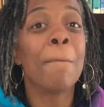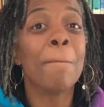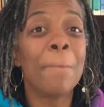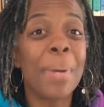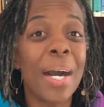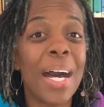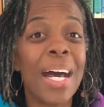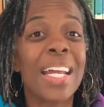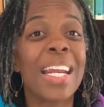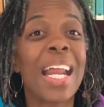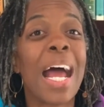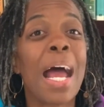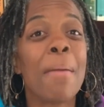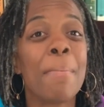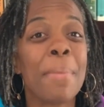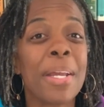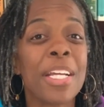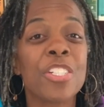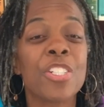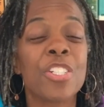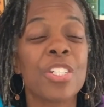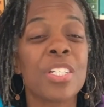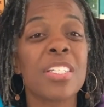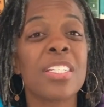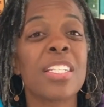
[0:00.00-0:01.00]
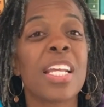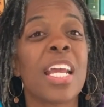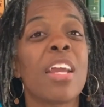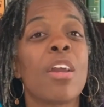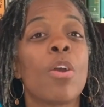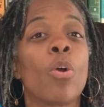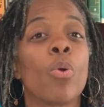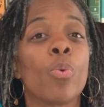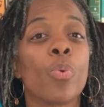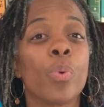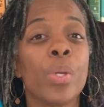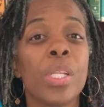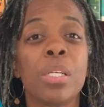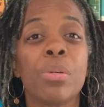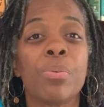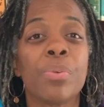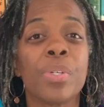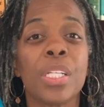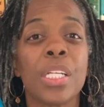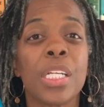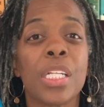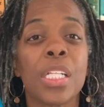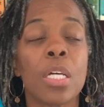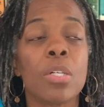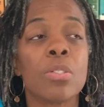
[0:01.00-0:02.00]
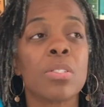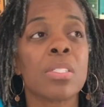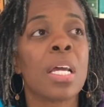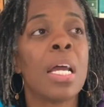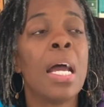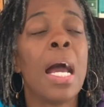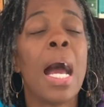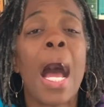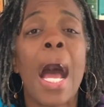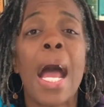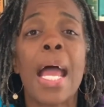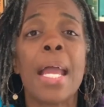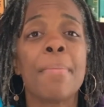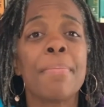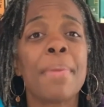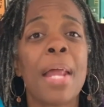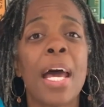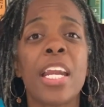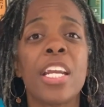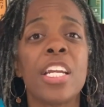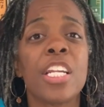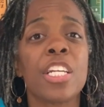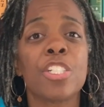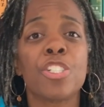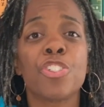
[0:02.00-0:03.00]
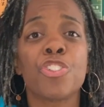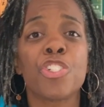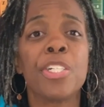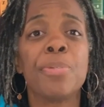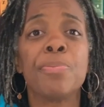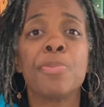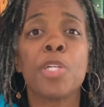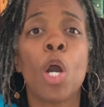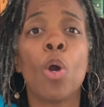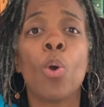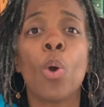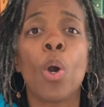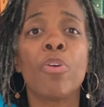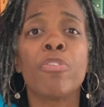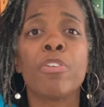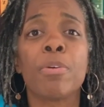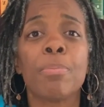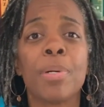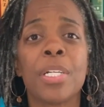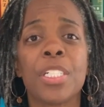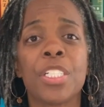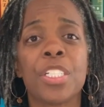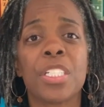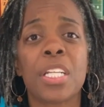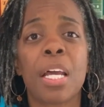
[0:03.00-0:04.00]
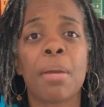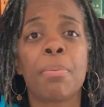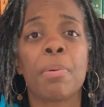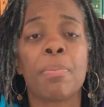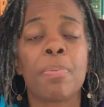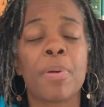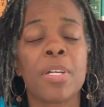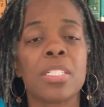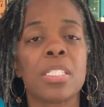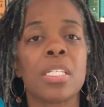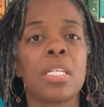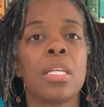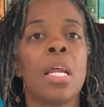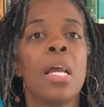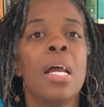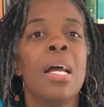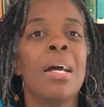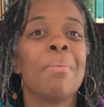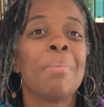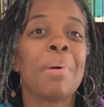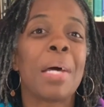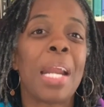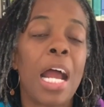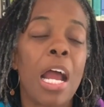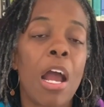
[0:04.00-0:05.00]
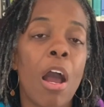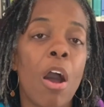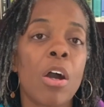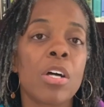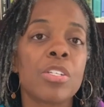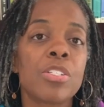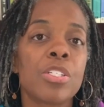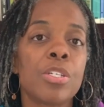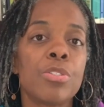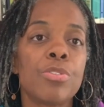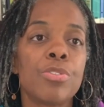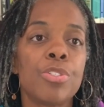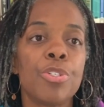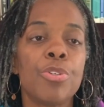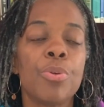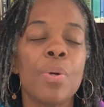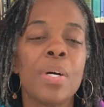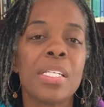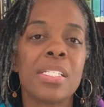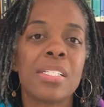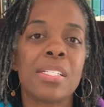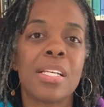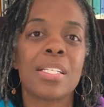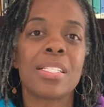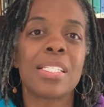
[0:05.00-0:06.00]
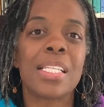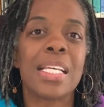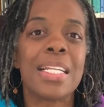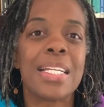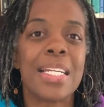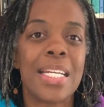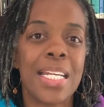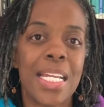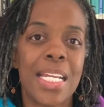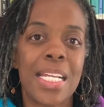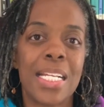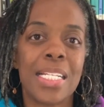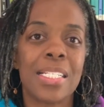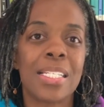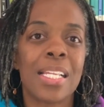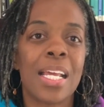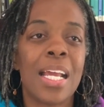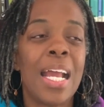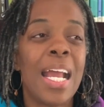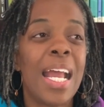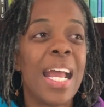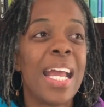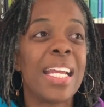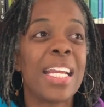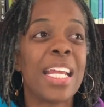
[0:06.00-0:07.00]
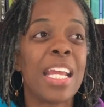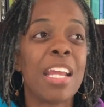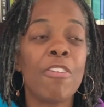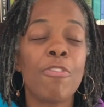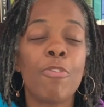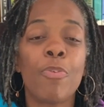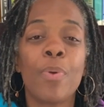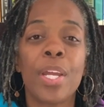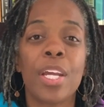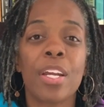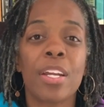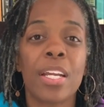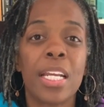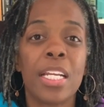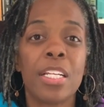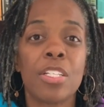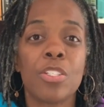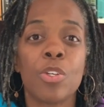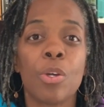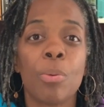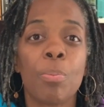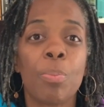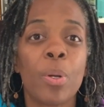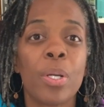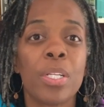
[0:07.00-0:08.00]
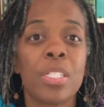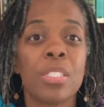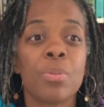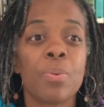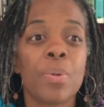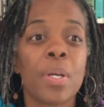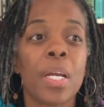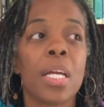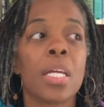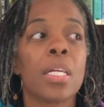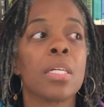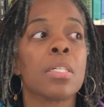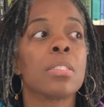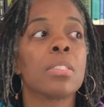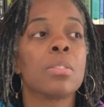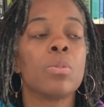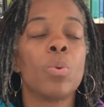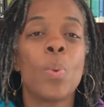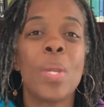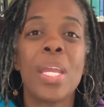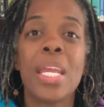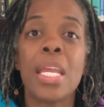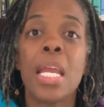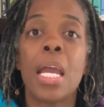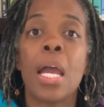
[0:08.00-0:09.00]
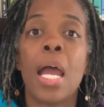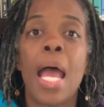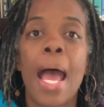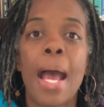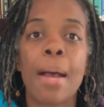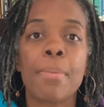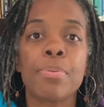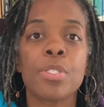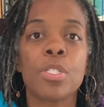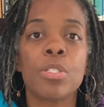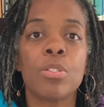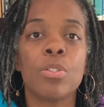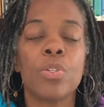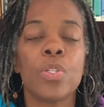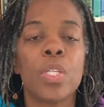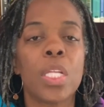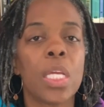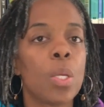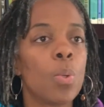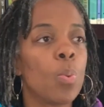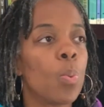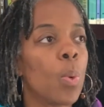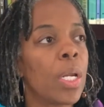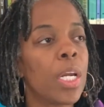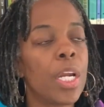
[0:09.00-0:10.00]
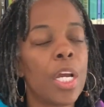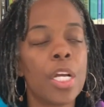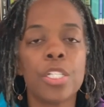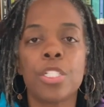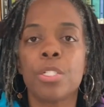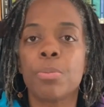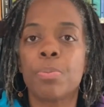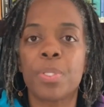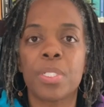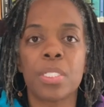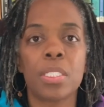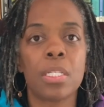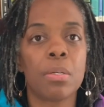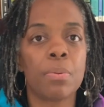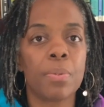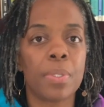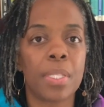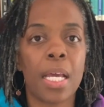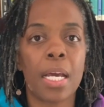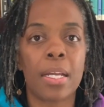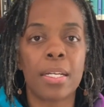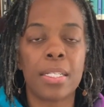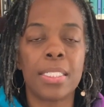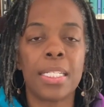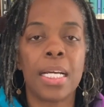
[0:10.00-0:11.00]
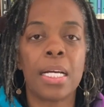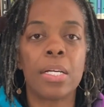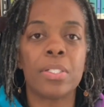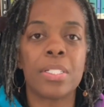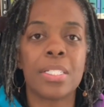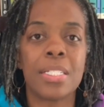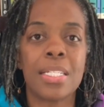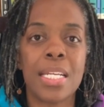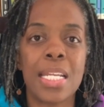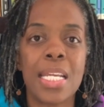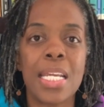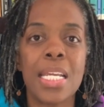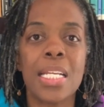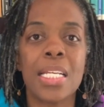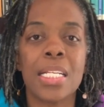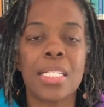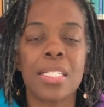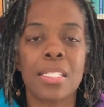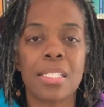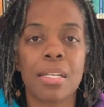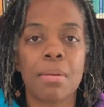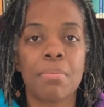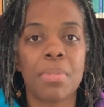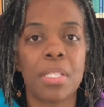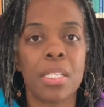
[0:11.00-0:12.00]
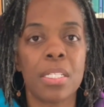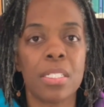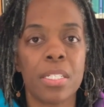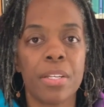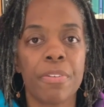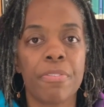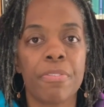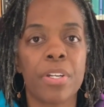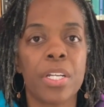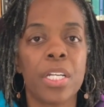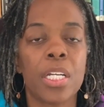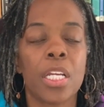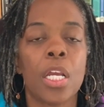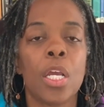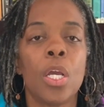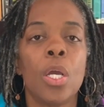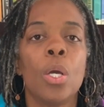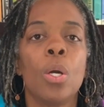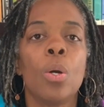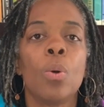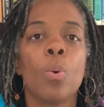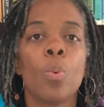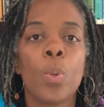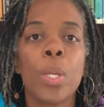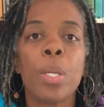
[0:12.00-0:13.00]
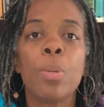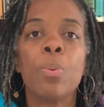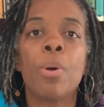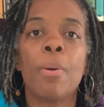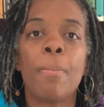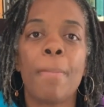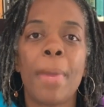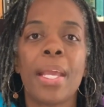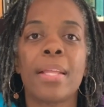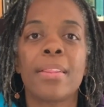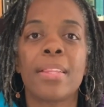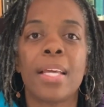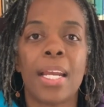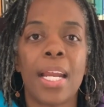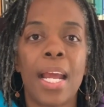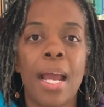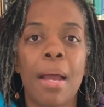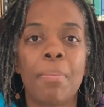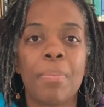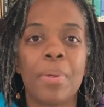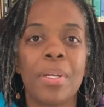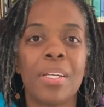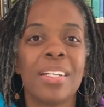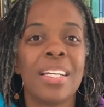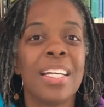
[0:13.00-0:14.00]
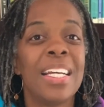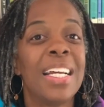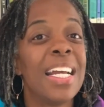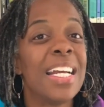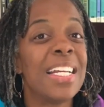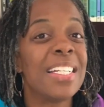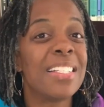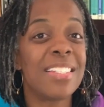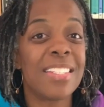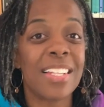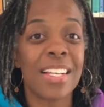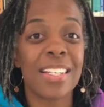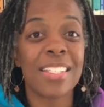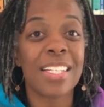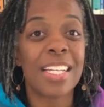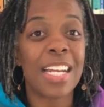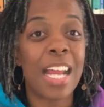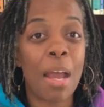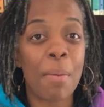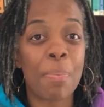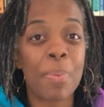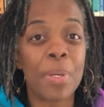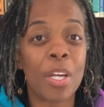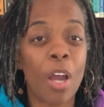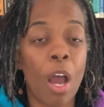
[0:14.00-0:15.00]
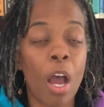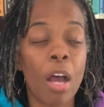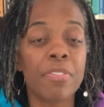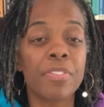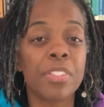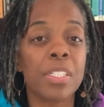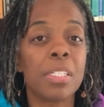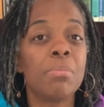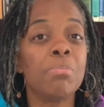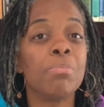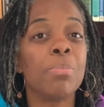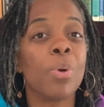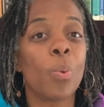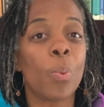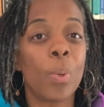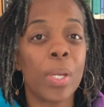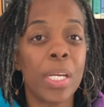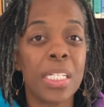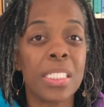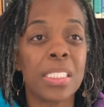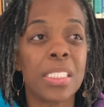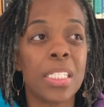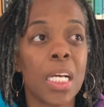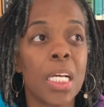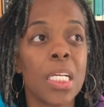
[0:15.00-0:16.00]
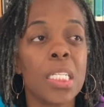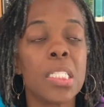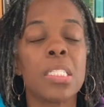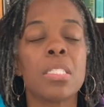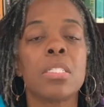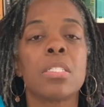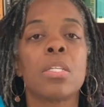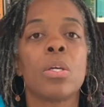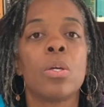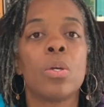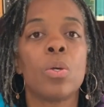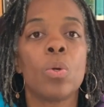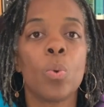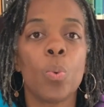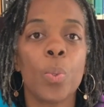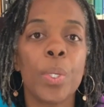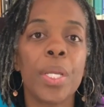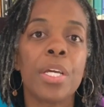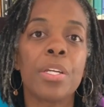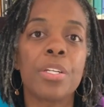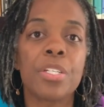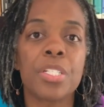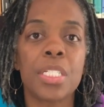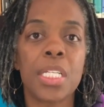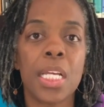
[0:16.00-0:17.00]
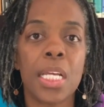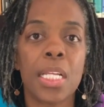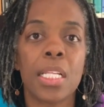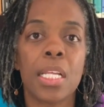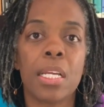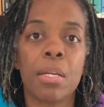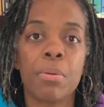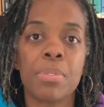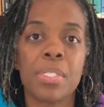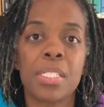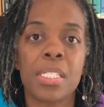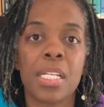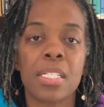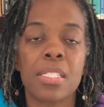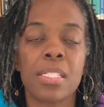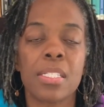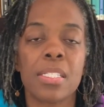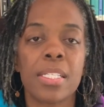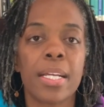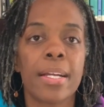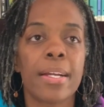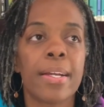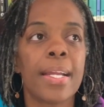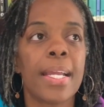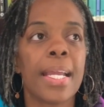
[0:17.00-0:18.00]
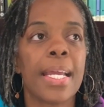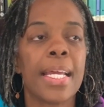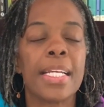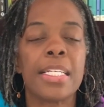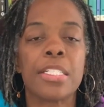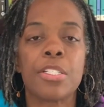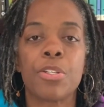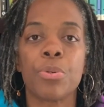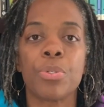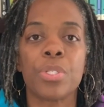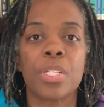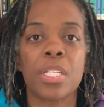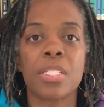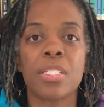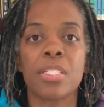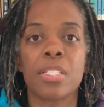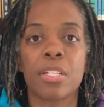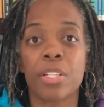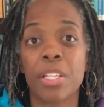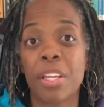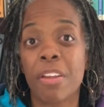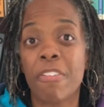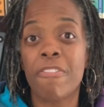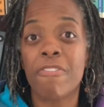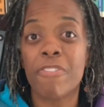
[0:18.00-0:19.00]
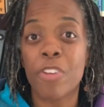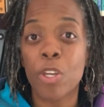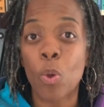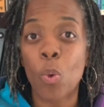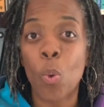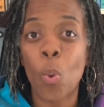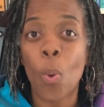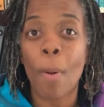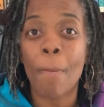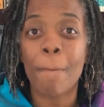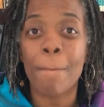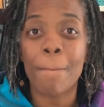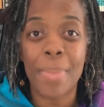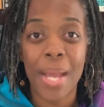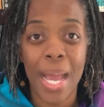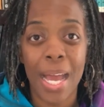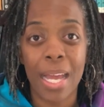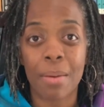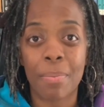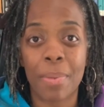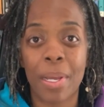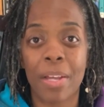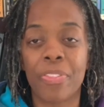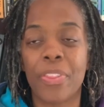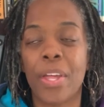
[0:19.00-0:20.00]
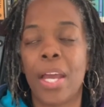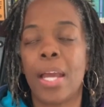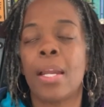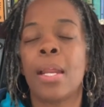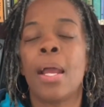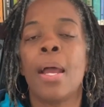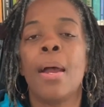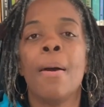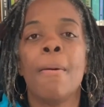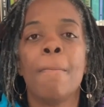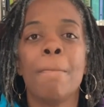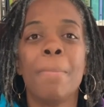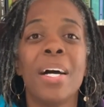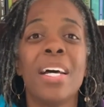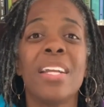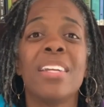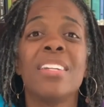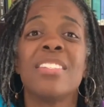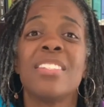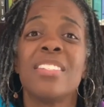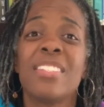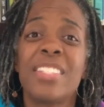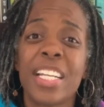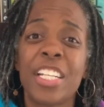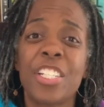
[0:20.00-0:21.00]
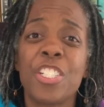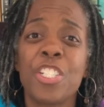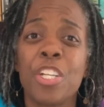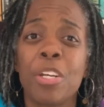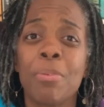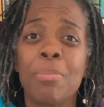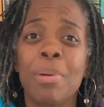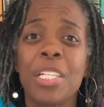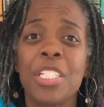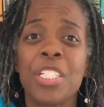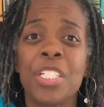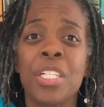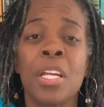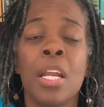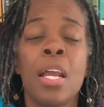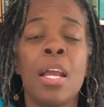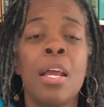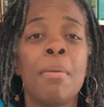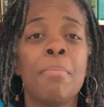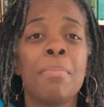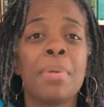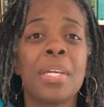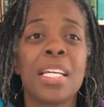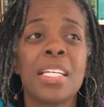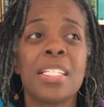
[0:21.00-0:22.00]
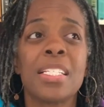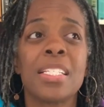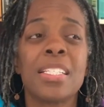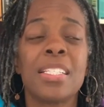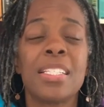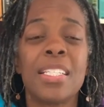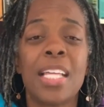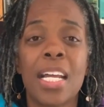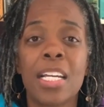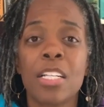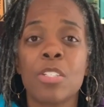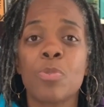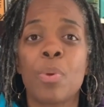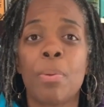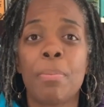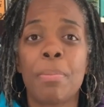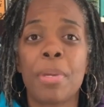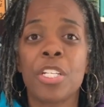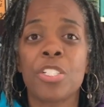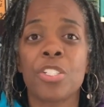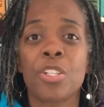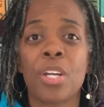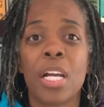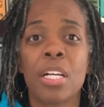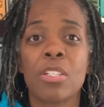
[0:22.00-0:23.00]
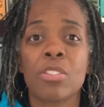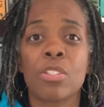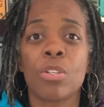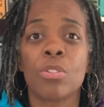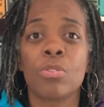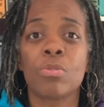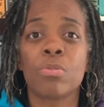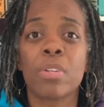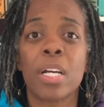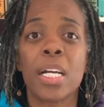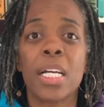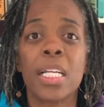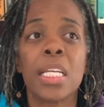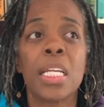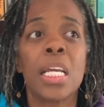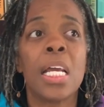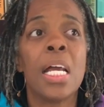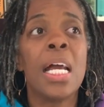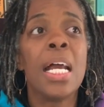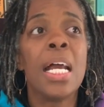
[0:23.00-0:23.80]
But I make sure to stay really, really close. I am not an extreme go over budget type of person, but I also do assess the needs. And if we are getting to a point to where we absolutely 100% without a doubt need something different, we will make that happen. It doesn't happen often, but when it does, we understand that it was necessary and I don't necessarily feel bad about that. But stick to your budget because that is what makes your household run.